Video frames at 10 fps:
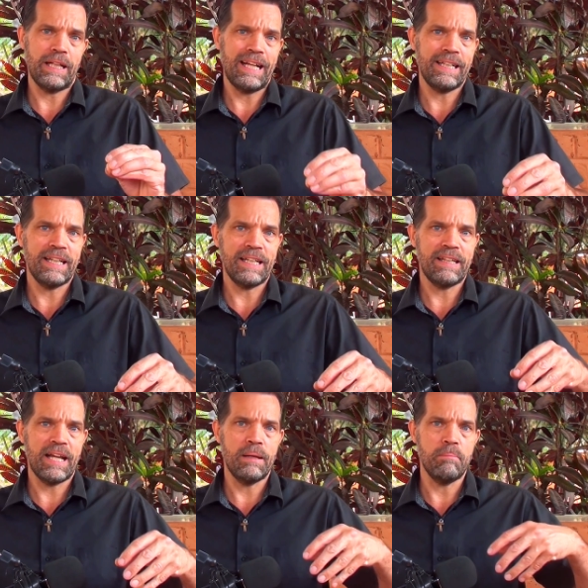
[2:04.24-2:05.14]
and that
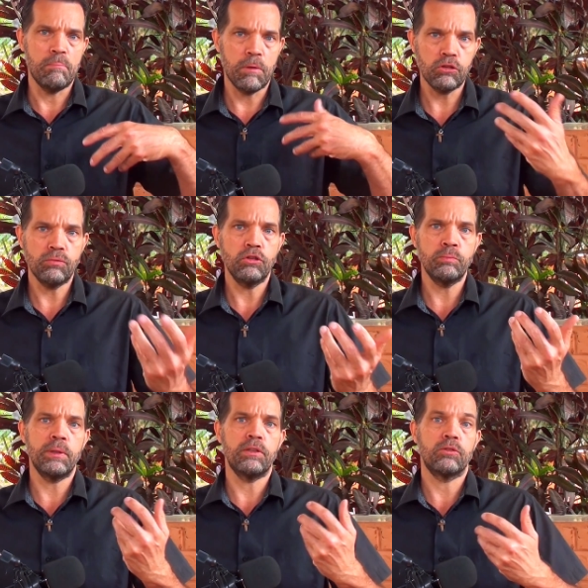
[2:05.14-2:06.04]
they must
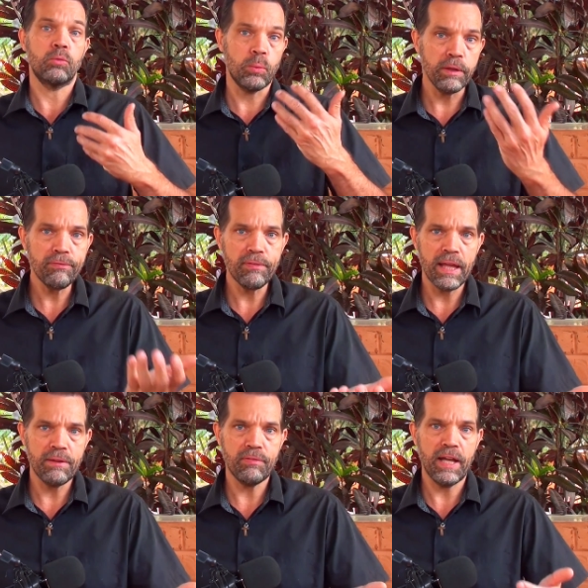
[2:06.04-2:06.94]
respond with
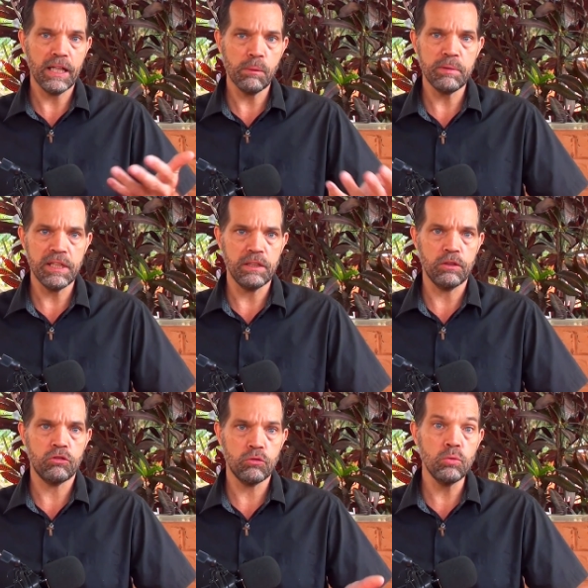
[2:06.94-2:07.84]
faith and
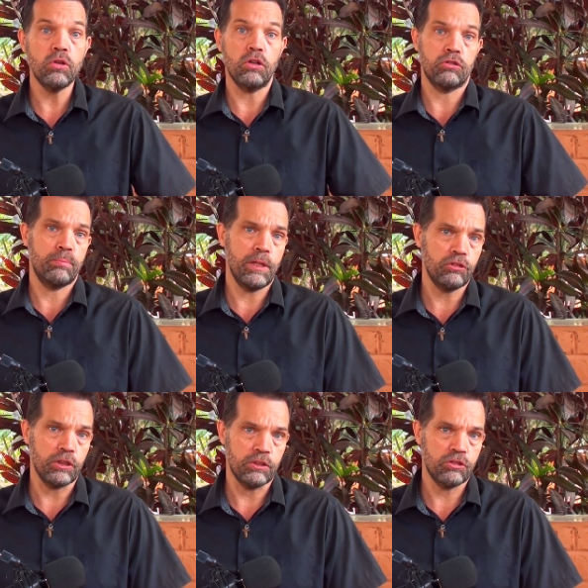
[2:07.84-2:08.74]
obedience to God's
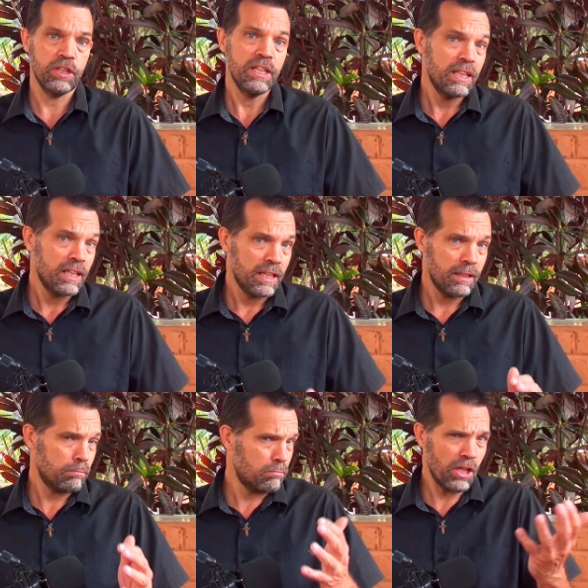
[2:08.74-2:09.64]
message.
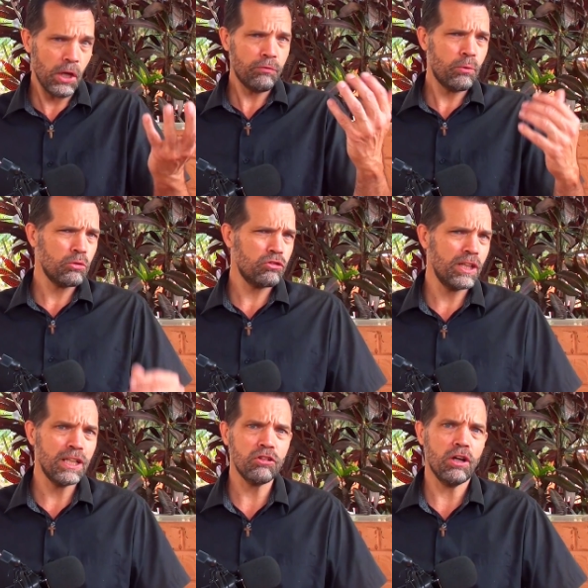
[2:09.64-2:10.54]
Therefore,
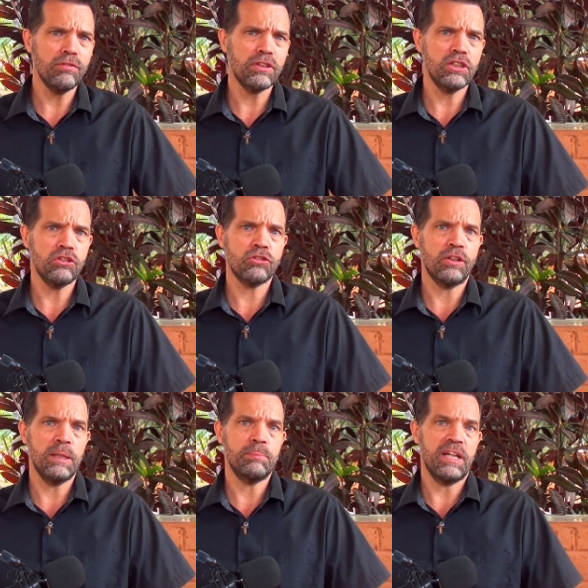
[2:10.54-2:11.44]
sin is often
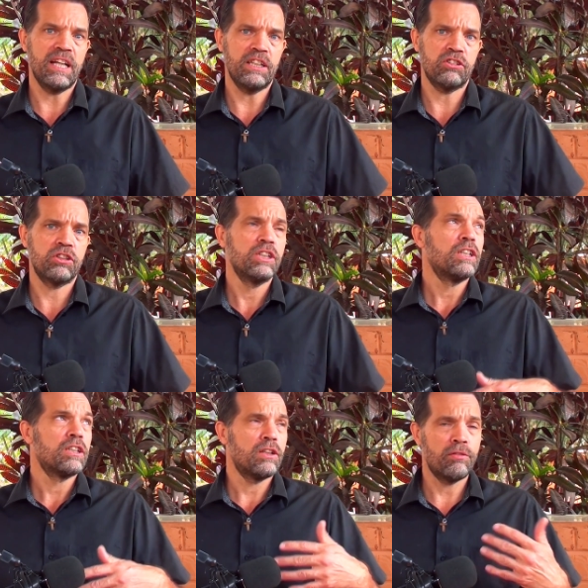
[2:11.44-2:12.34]
described as
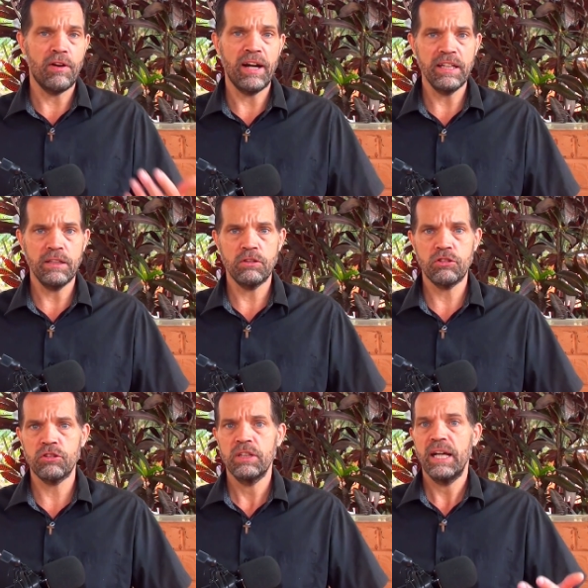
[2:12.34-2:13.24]

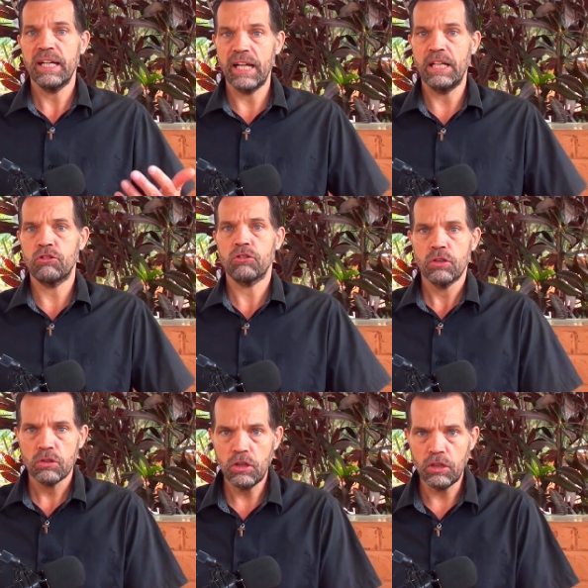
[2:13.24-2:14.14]
defiance against
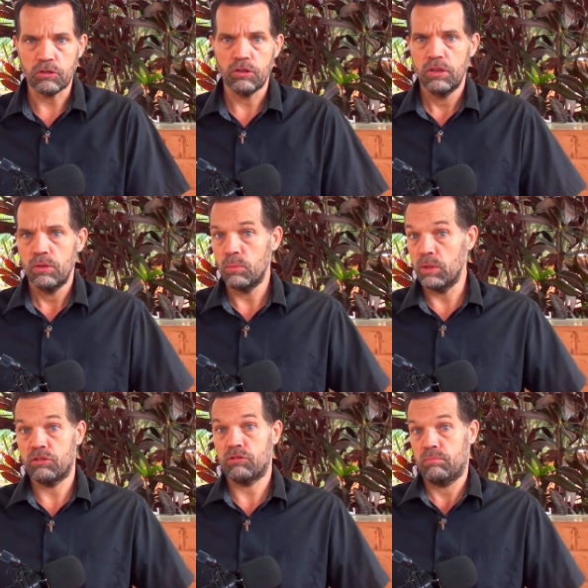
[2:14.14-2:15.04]
God, who
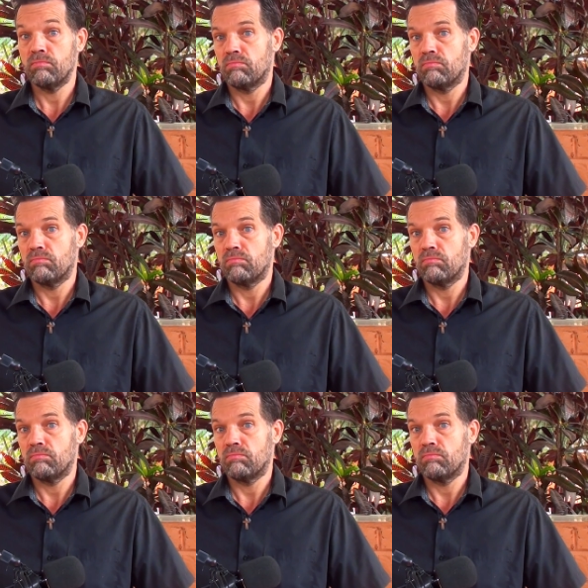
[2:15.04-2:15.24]
is,